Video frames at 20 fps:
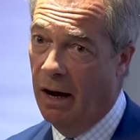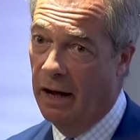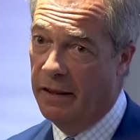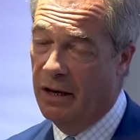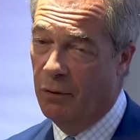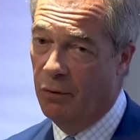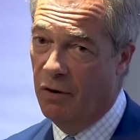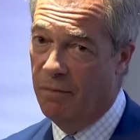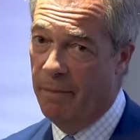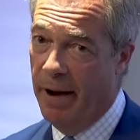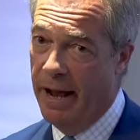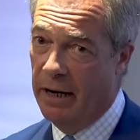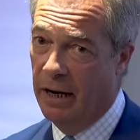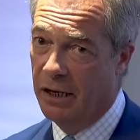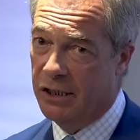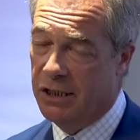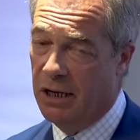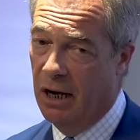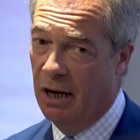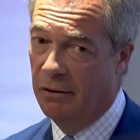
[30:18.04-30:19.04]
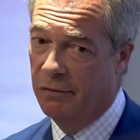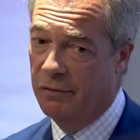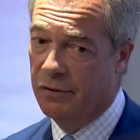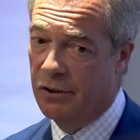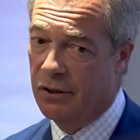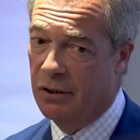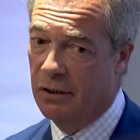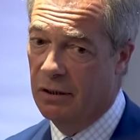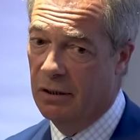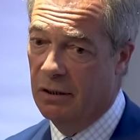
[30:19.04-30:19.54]
I think we've made
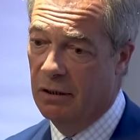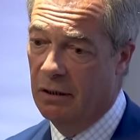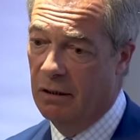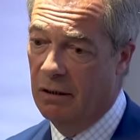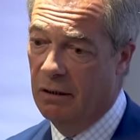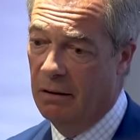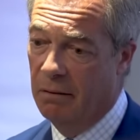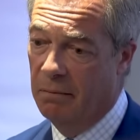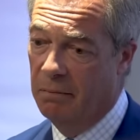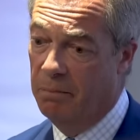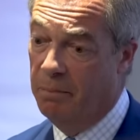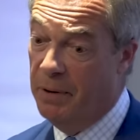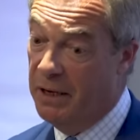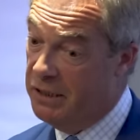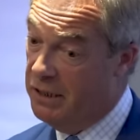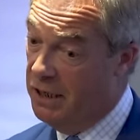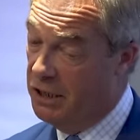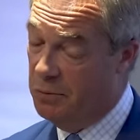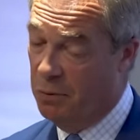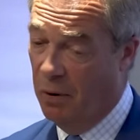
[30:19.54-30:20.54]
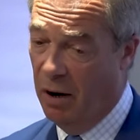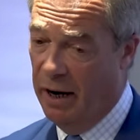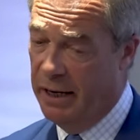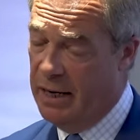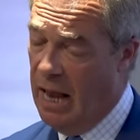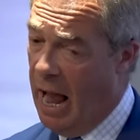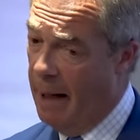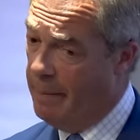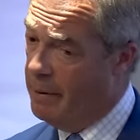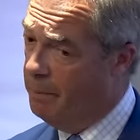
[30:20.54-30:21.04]
ourselves business
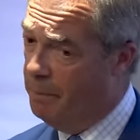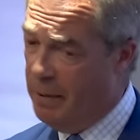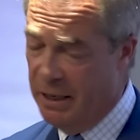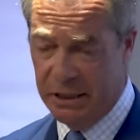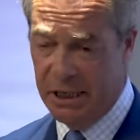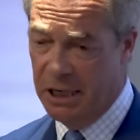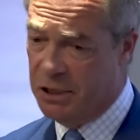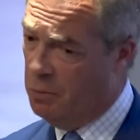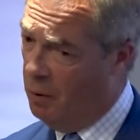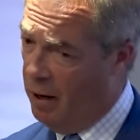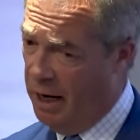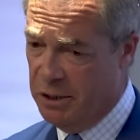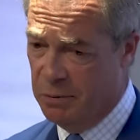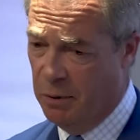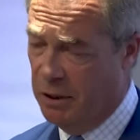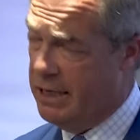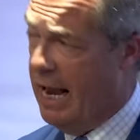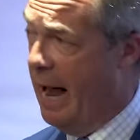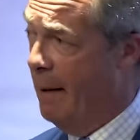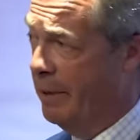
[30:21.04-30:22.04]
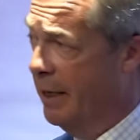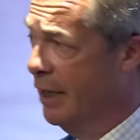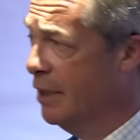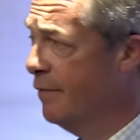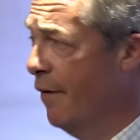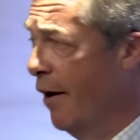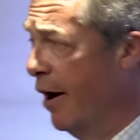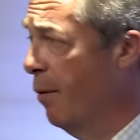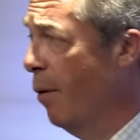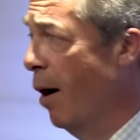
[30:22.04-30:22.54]
wise. I mean, business wise, what's happening
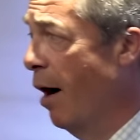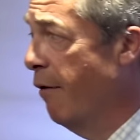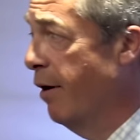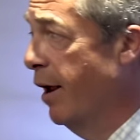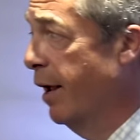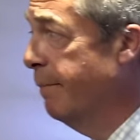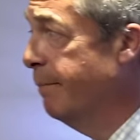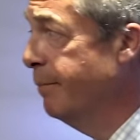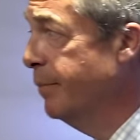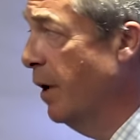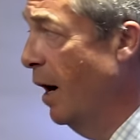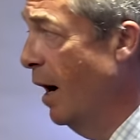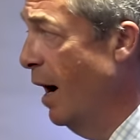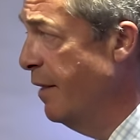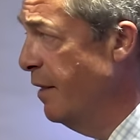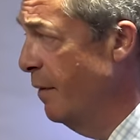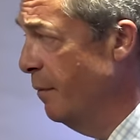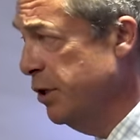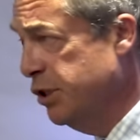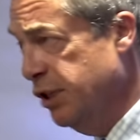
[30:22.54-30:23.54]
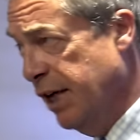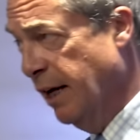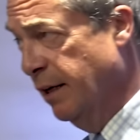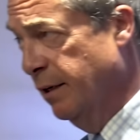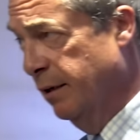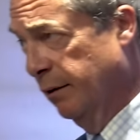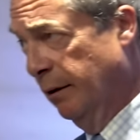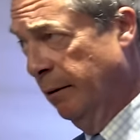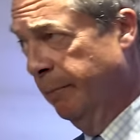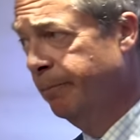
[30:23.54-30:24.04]
is very worrying. I think the
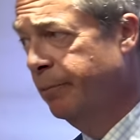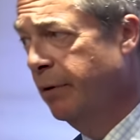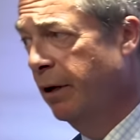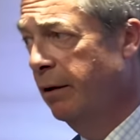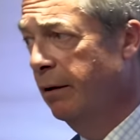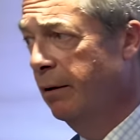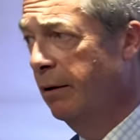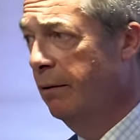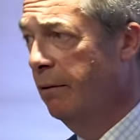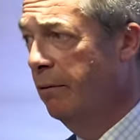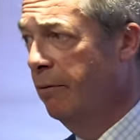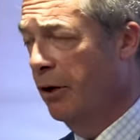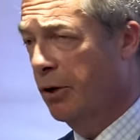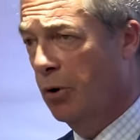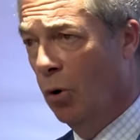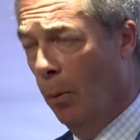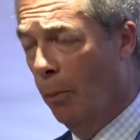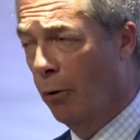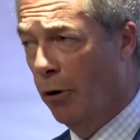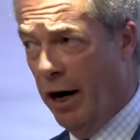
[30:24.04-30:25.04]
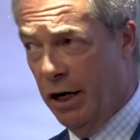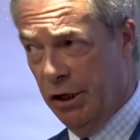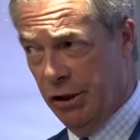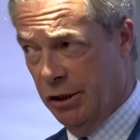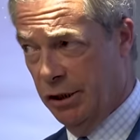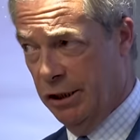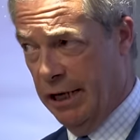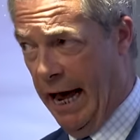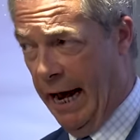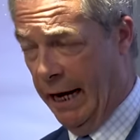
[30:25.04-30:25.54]
signal that
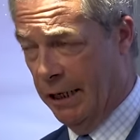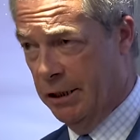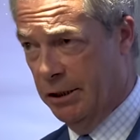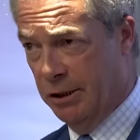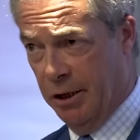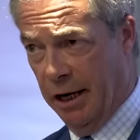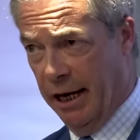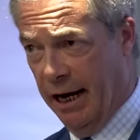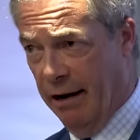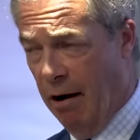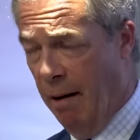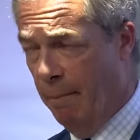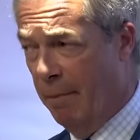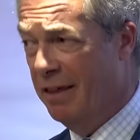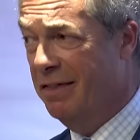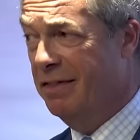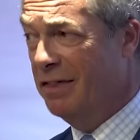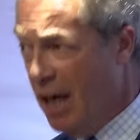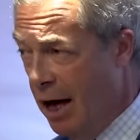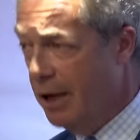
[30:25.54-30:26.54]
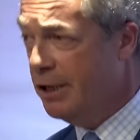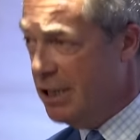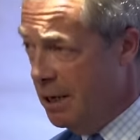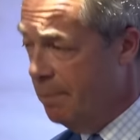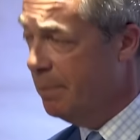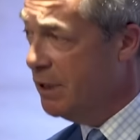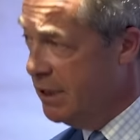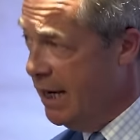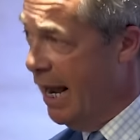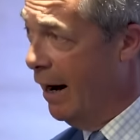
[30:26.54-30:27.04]
corporation tax is going to go up by
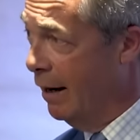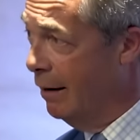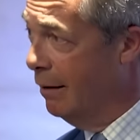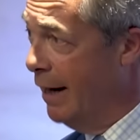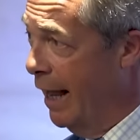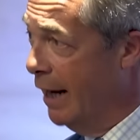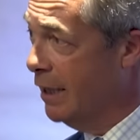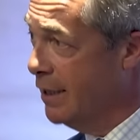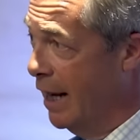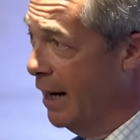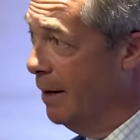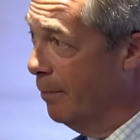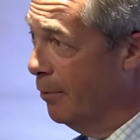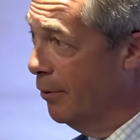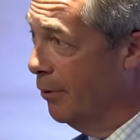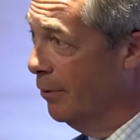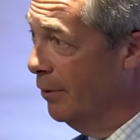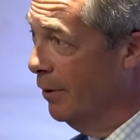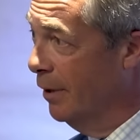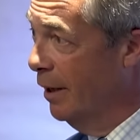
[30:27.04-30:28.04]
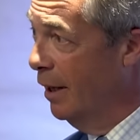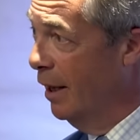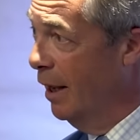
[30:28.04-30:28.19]
30% next April